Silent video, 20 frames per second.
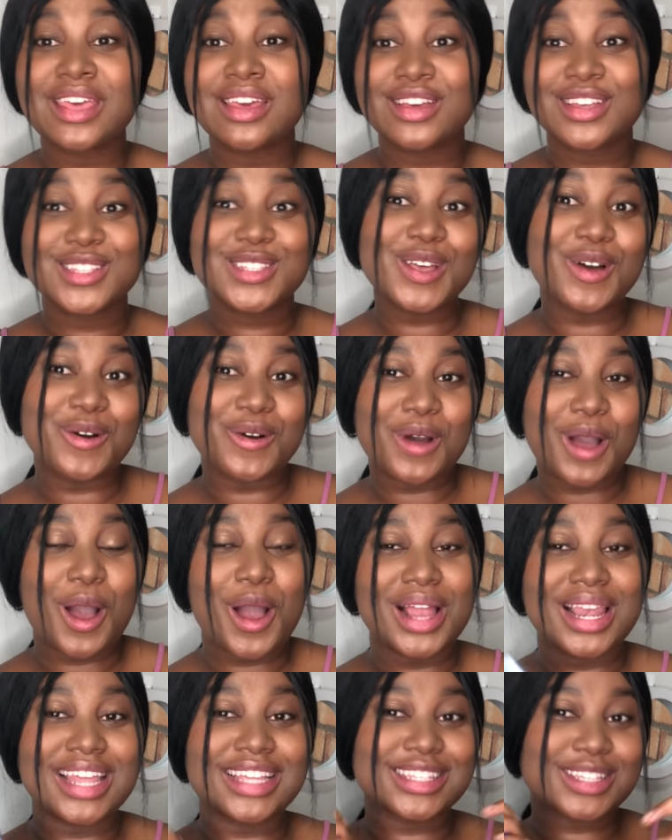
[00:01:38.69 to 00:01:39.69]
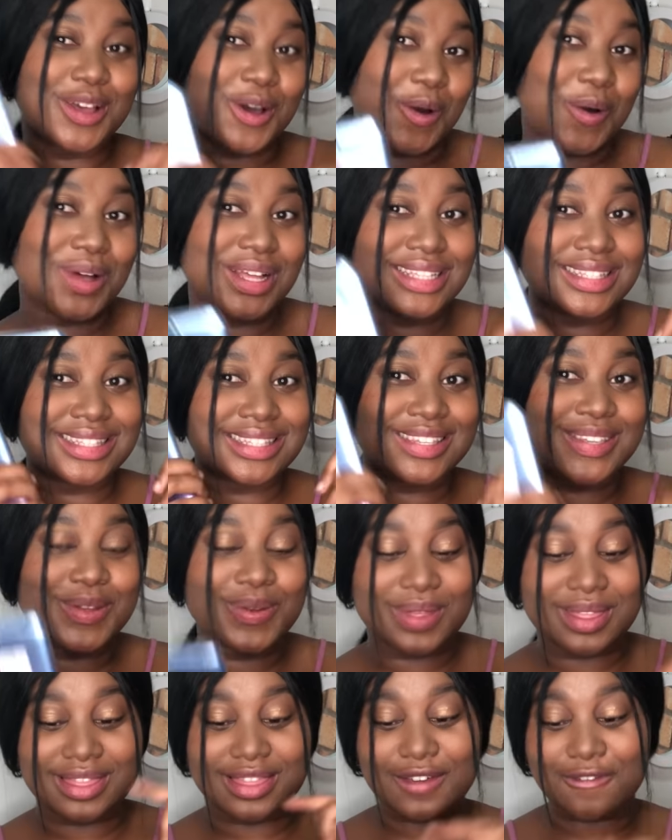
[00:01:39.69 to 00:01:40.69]
So let's go
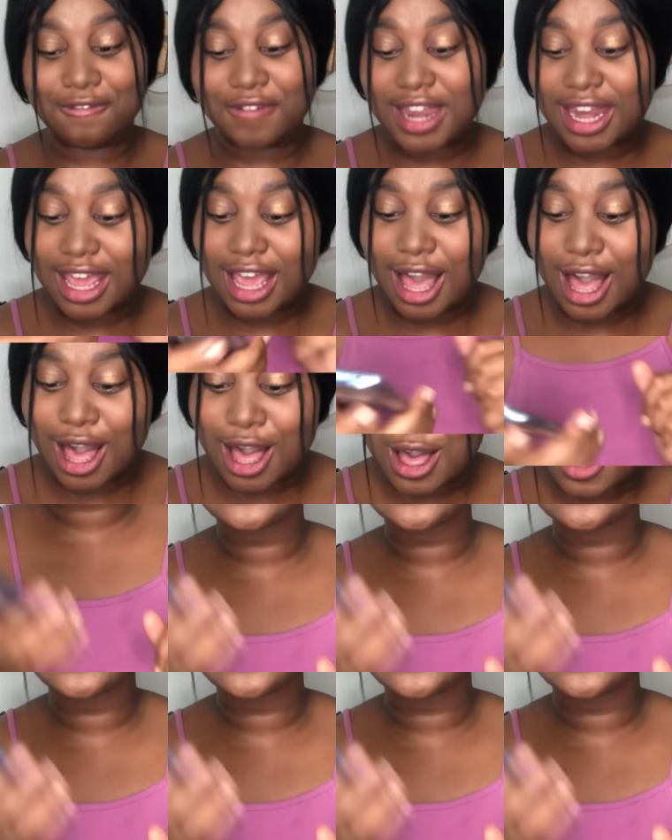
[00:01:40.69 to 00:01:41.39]
to the video.